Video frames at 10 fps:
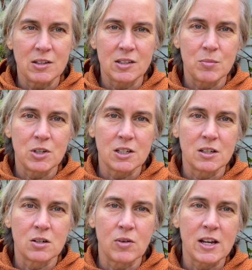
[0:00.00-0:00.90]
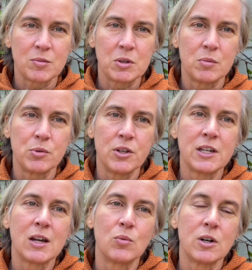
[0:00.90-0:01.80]
subject to harassment or
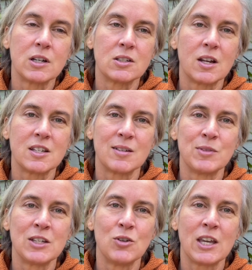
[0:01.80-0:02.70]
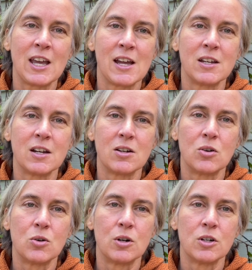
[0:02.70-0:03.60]
bullying at work is not something you can
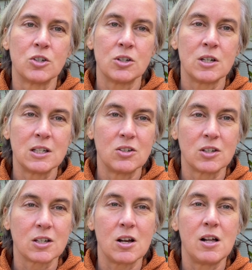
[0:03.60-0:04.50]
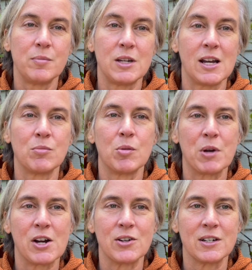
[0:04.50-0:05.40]
or should just calm down
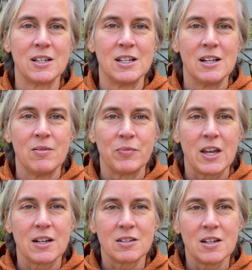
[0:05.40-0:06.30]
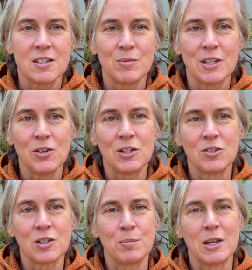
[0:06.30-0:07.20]
about. And it's not something you can
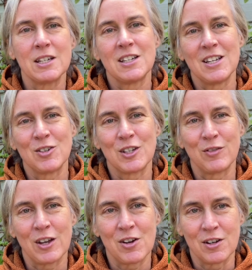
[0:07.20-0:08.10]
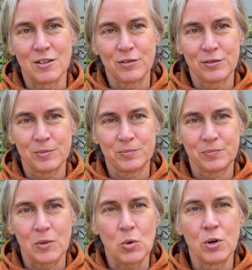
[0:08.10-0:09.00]
just meditate yourself out of
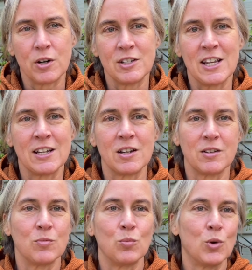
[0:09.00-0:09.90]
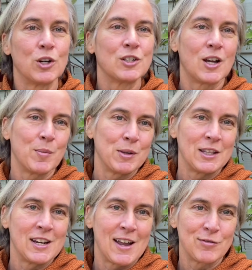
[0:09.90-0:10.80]
or take a workshop in
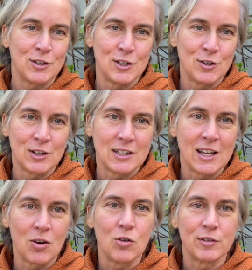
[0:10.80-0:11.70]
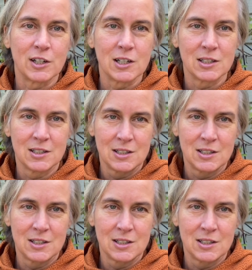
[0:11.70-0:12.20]
an afternoon and get over.